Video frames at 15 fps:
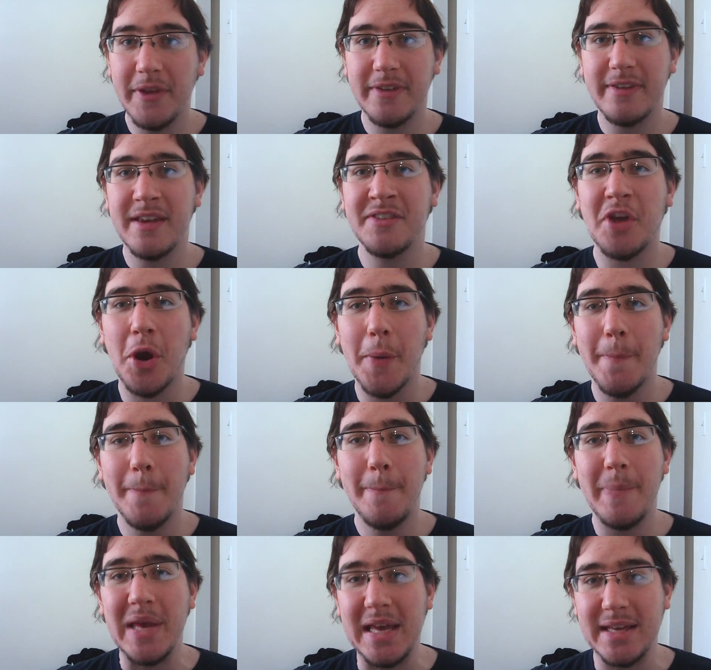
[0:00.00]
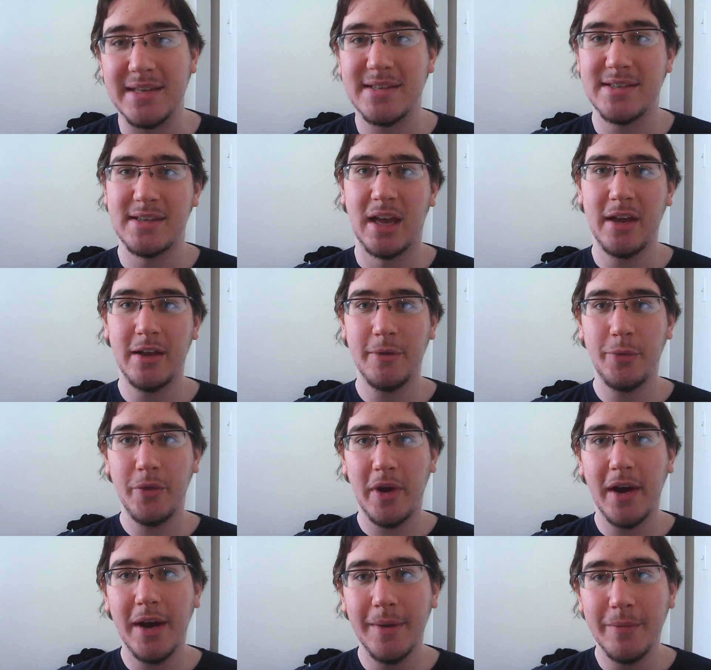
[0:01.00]
These things are beasts.
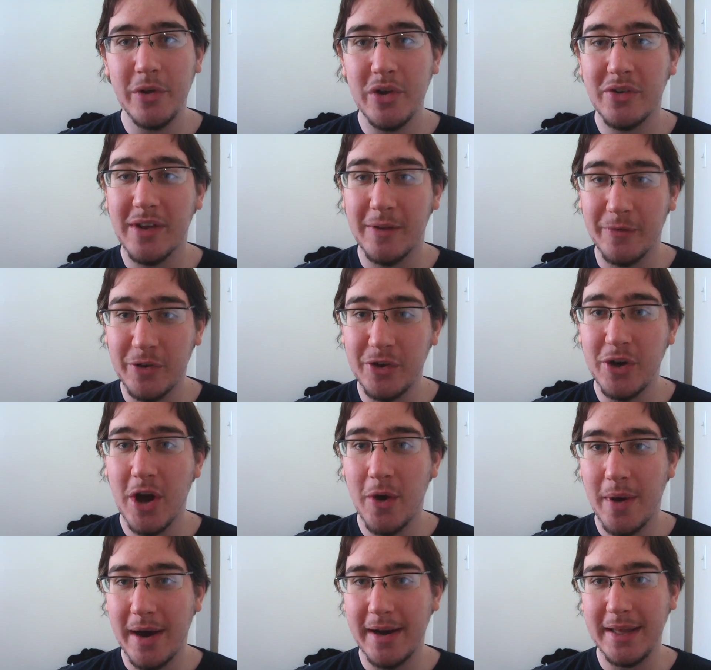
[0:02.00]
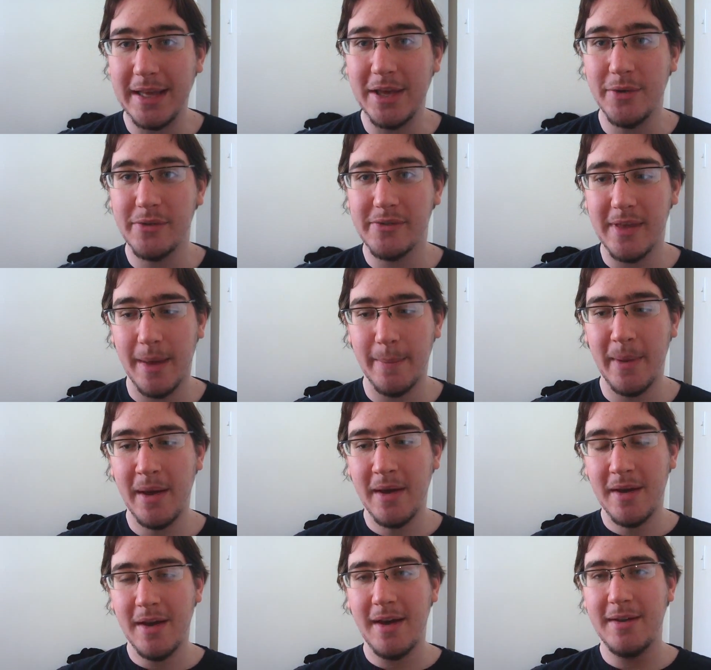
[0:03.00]
You just have to know how to use them.
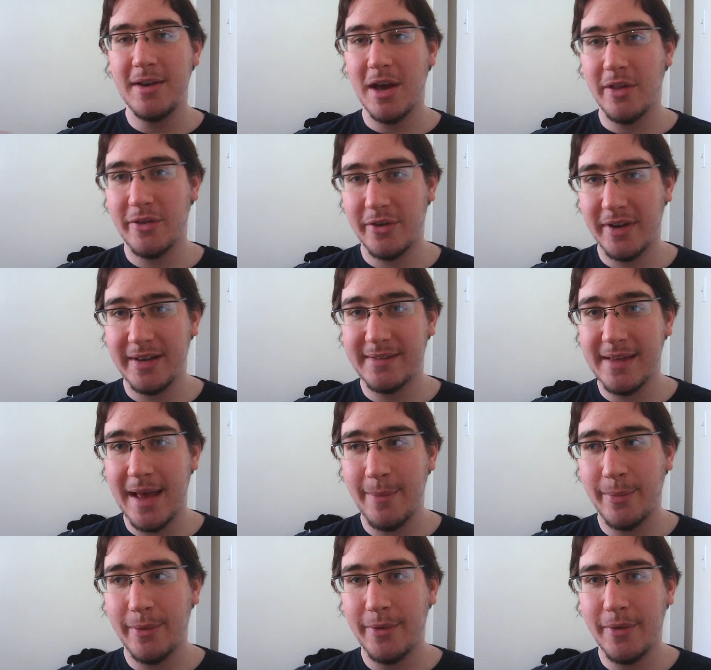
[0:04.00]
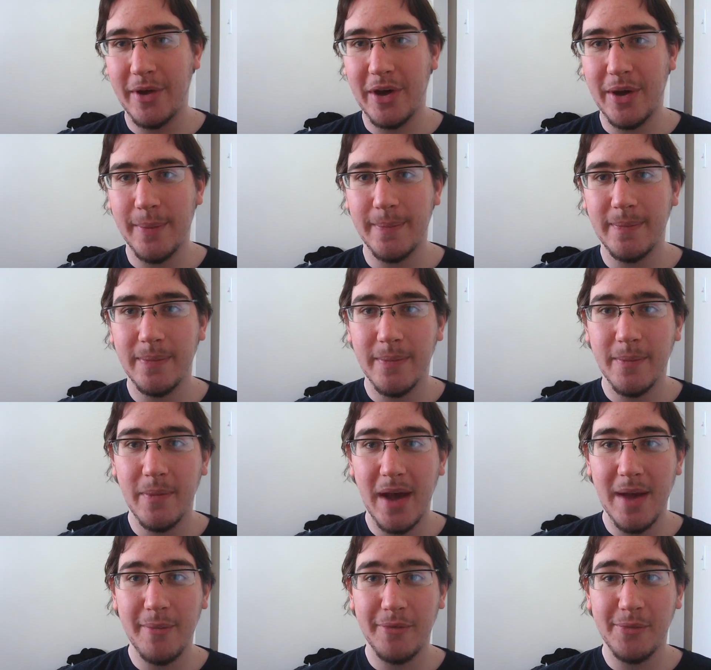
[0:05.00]
Another example,
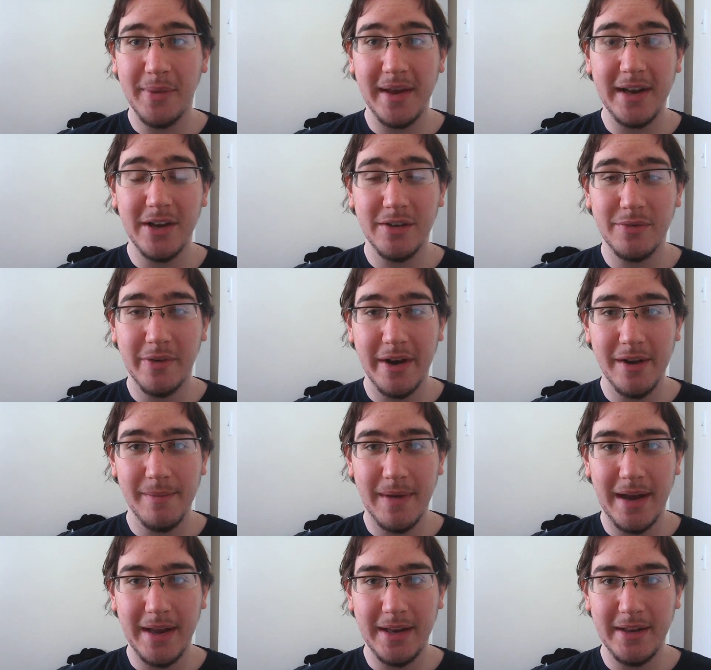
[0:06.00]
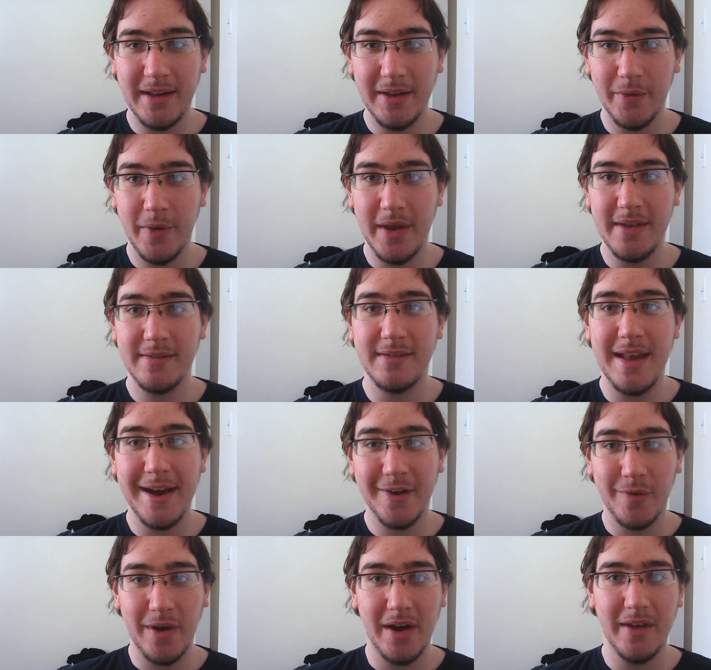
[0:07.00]
I was playing a good friend of mine, his
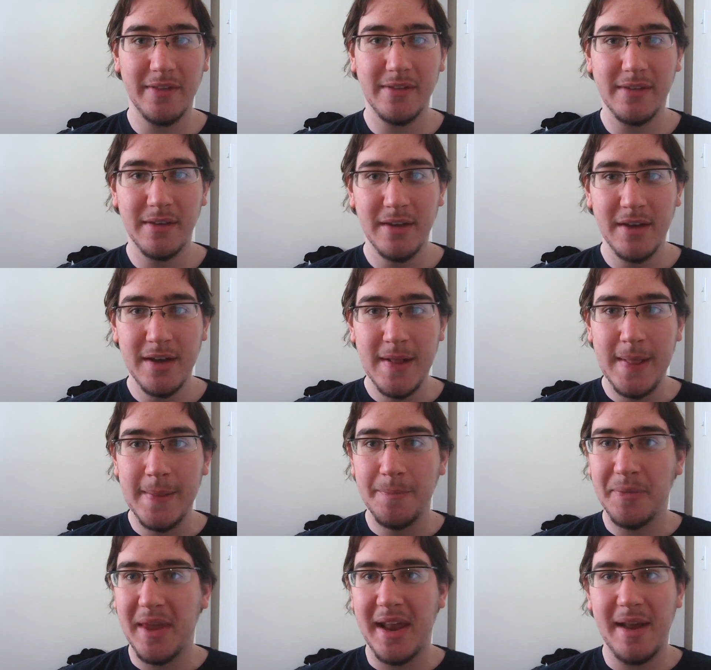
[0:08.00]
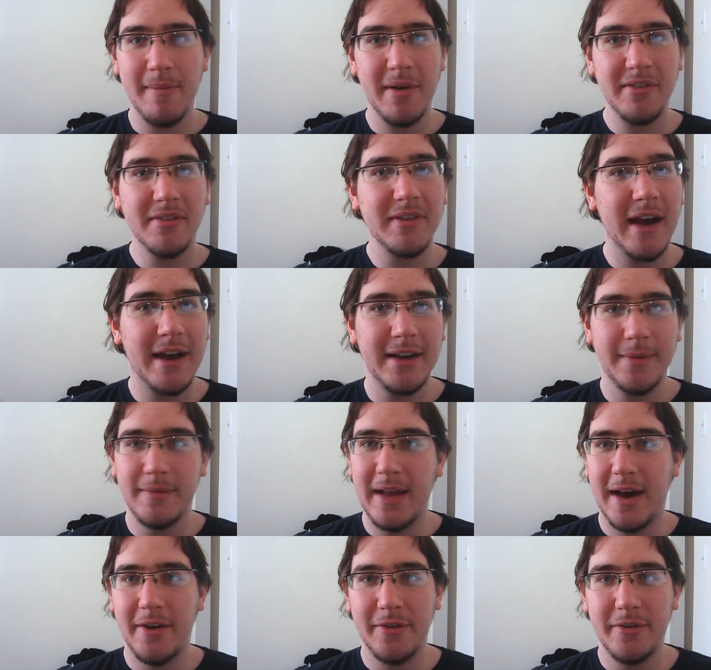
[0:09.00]
Necrons, and I must have gotten
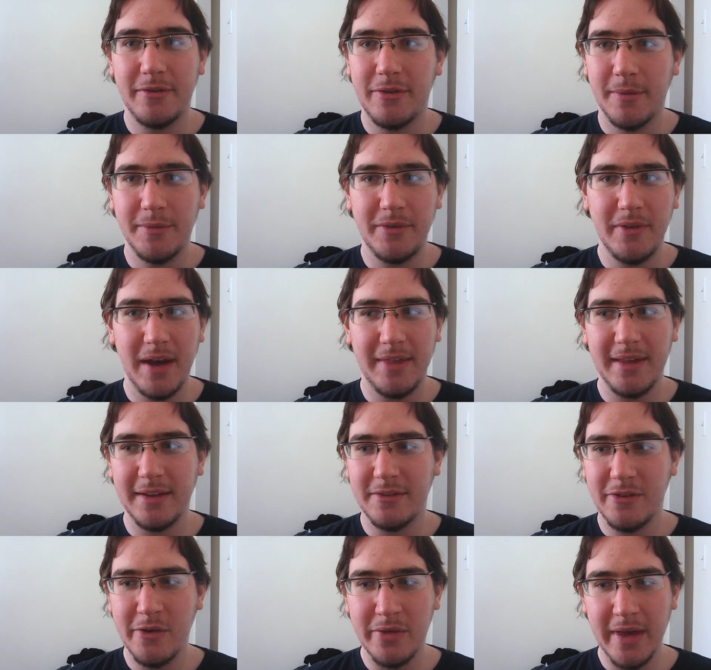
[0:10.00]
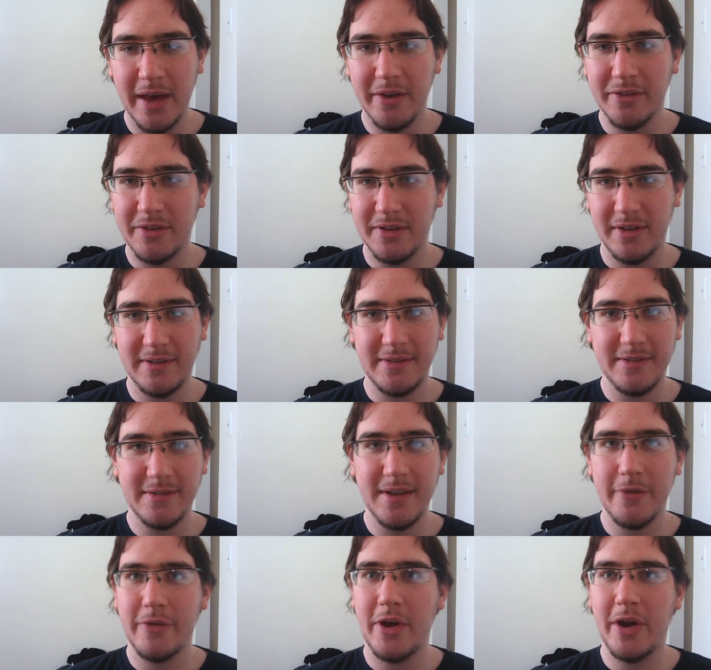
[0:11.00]
him down from, I think, 2,000 to
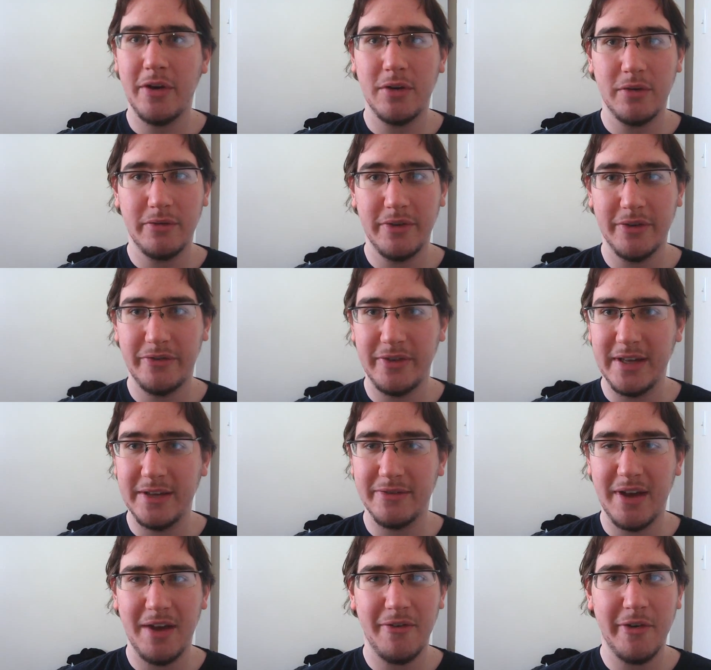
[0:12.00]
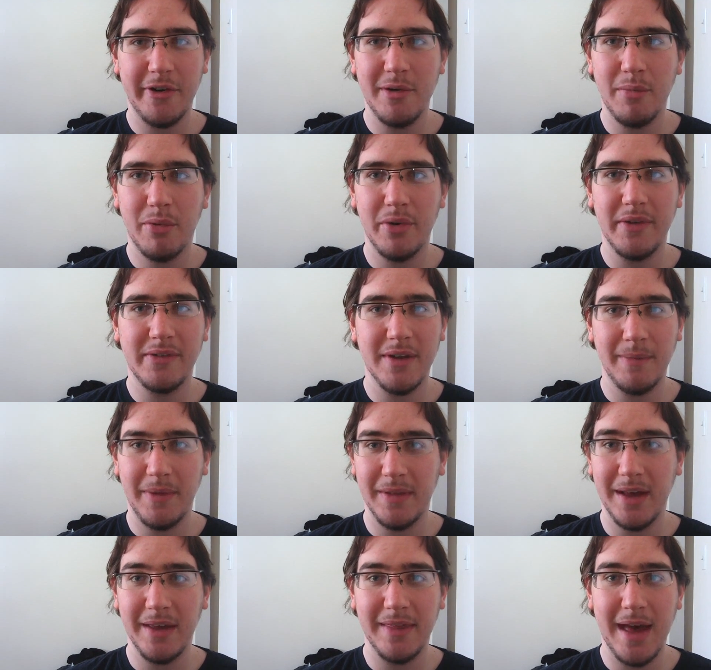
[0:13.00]
750, 500 points,
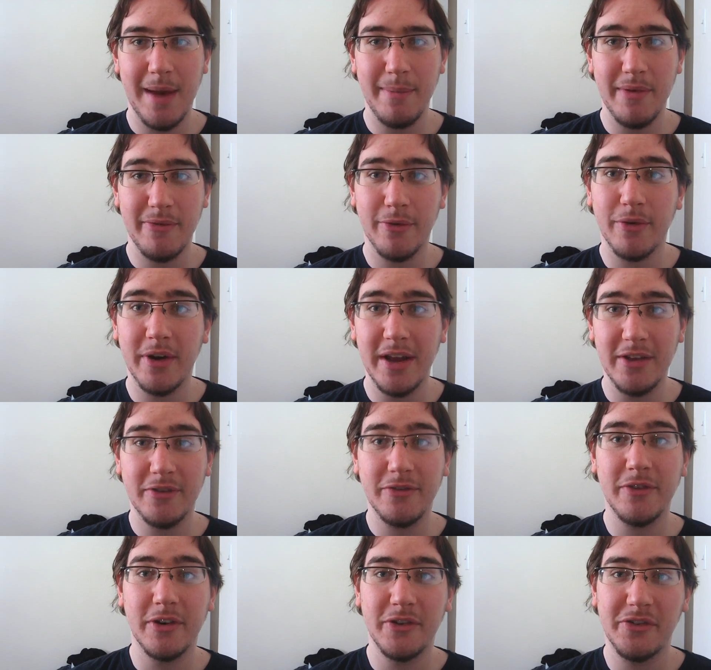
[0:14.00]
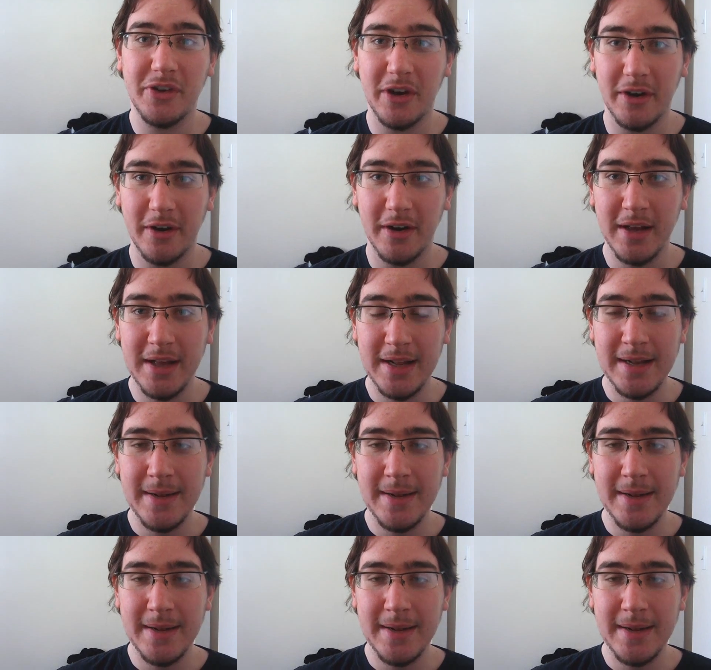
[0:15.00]
something like that, before his first turn.